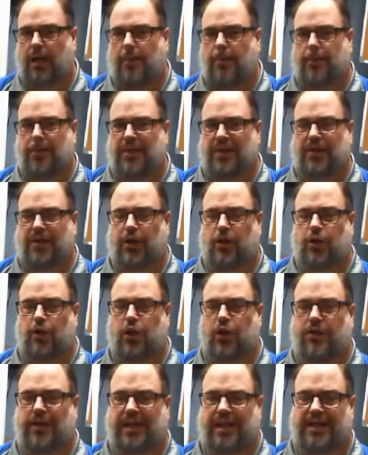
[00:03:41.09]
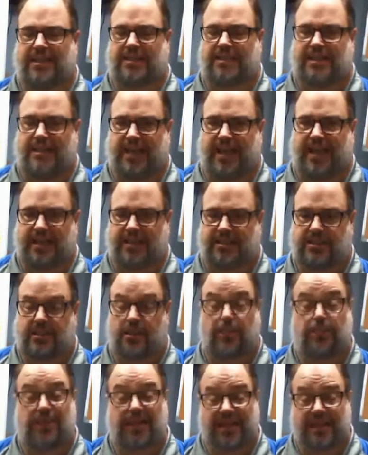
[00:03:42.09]
but they're called SDS. The
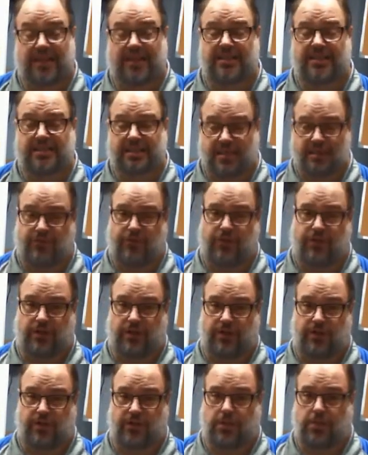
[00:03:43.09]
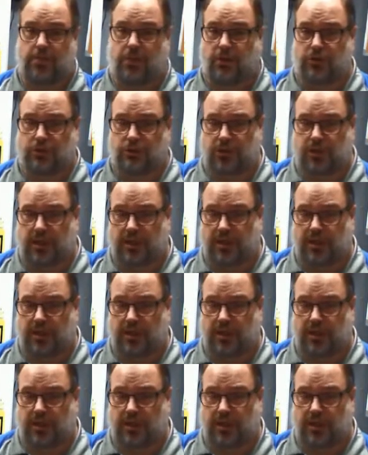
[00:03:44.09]
biggest difference, the most